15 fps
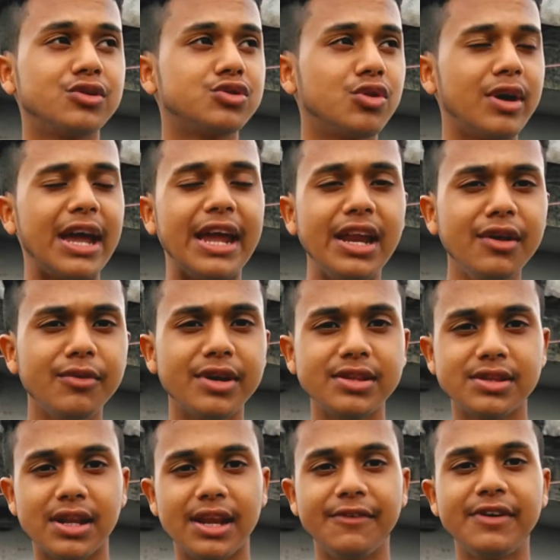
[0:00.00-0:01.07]
So
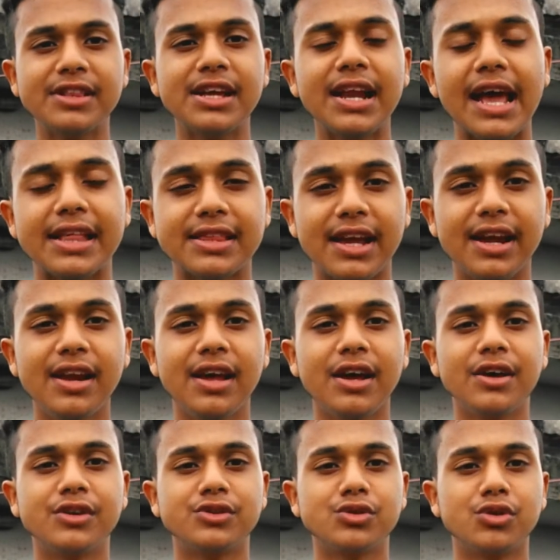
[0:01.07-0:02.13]
anyways, leaving that aside,
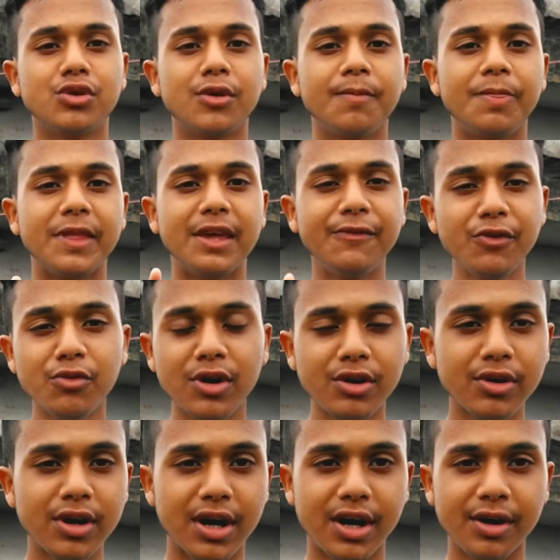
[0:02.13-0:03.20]
so if you
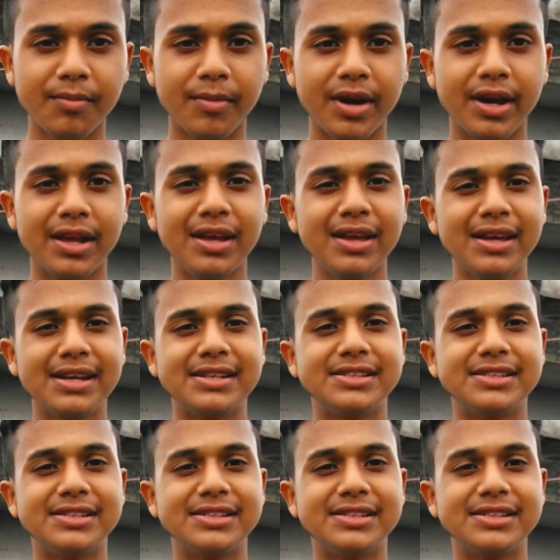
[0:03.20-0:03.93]
want to earn money,